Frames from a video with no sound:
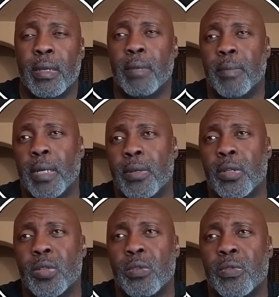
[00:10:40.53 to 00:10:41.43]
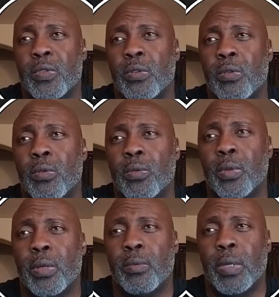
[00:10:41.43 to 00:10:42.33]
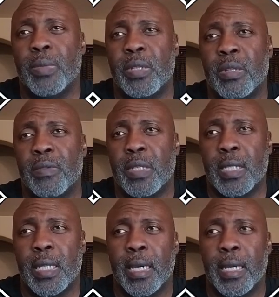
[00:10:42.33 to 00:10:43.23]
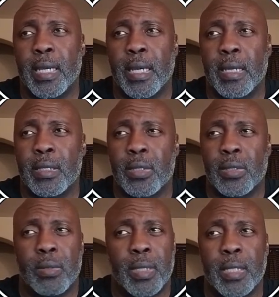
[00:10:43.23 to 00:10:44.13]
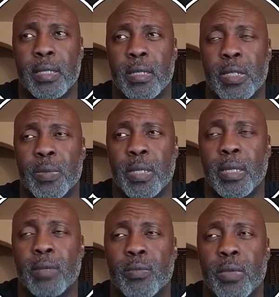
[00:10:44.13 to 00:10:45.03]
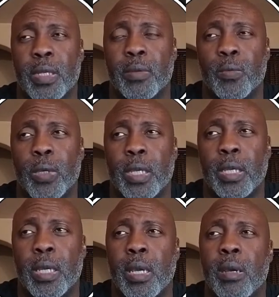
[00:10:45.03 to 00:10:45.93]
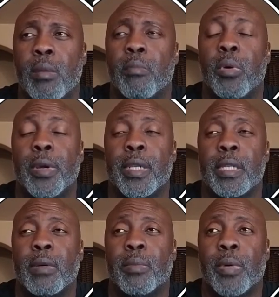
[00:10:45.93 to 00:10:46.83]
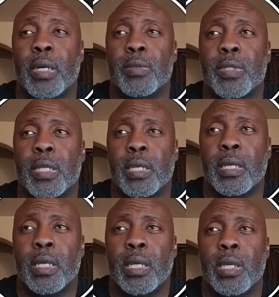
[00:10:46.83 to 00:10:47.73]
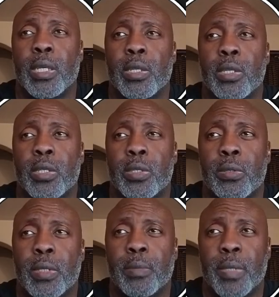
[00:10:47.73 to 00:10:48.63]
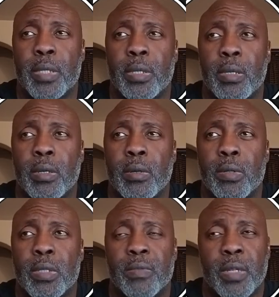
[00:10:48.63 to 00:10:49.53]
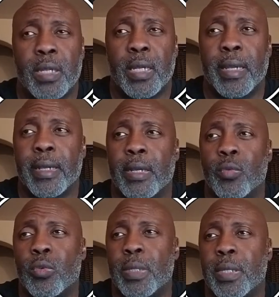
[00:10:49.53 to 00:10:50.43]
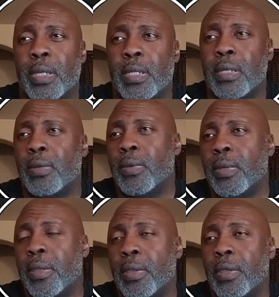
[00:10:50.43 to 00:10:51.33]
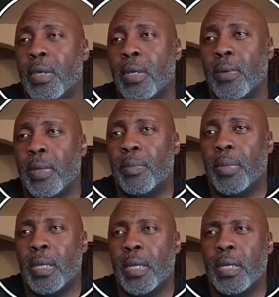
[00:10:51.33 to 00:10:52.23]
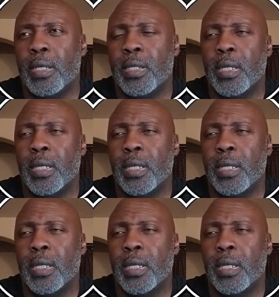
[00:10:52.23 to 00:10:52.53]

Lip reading: Microsoft's own web service is IIS, so that tells me that when we point our browser to that particular host, very likely we'll be greeted with a web page.